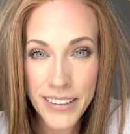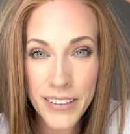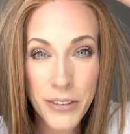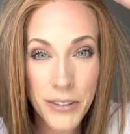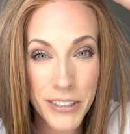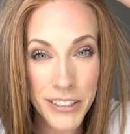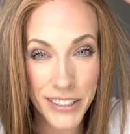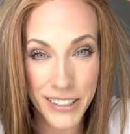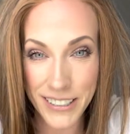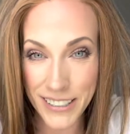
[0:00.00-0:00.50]

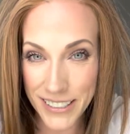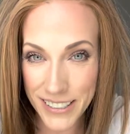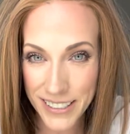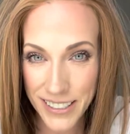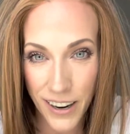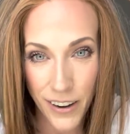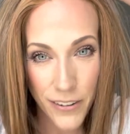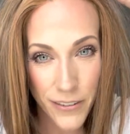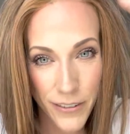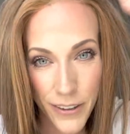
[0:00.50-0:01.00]
which it does
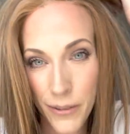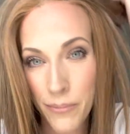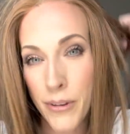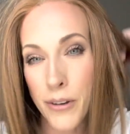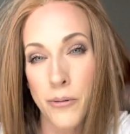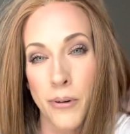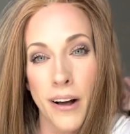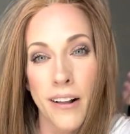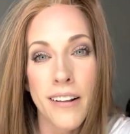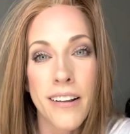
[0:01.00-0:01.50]
not fit me
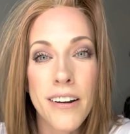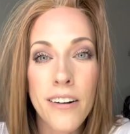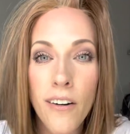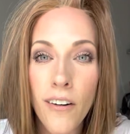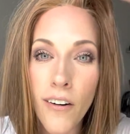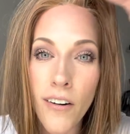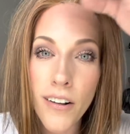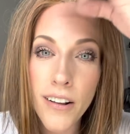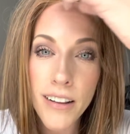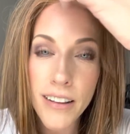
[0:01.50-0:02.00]
well at
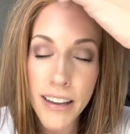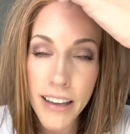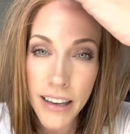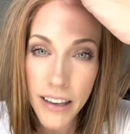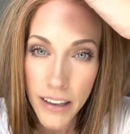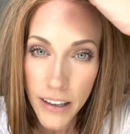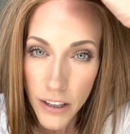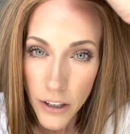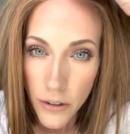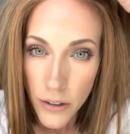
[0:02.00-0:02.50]
all,
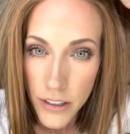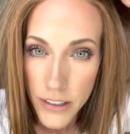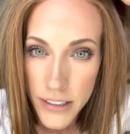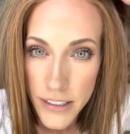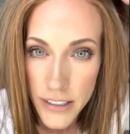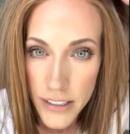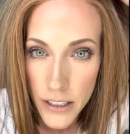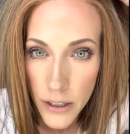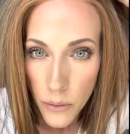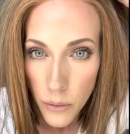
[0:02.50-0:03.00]
like you can
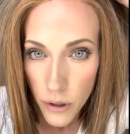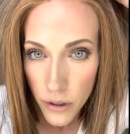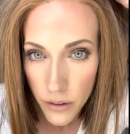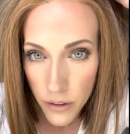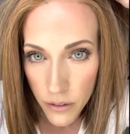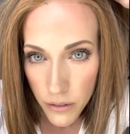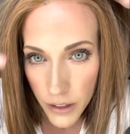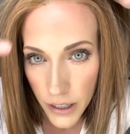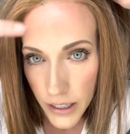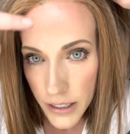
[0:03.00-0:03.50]
see where
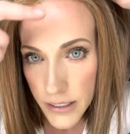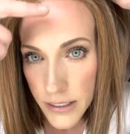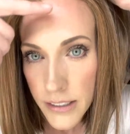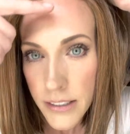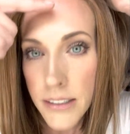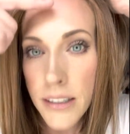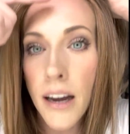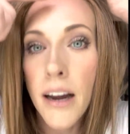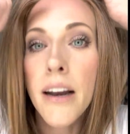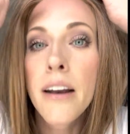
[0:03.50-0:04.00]
the lace
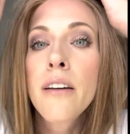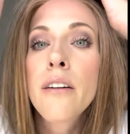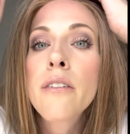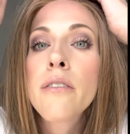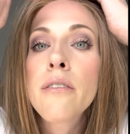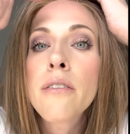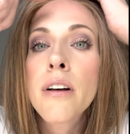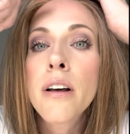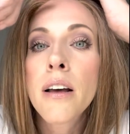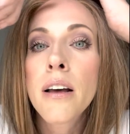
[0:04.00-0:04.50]
is kind of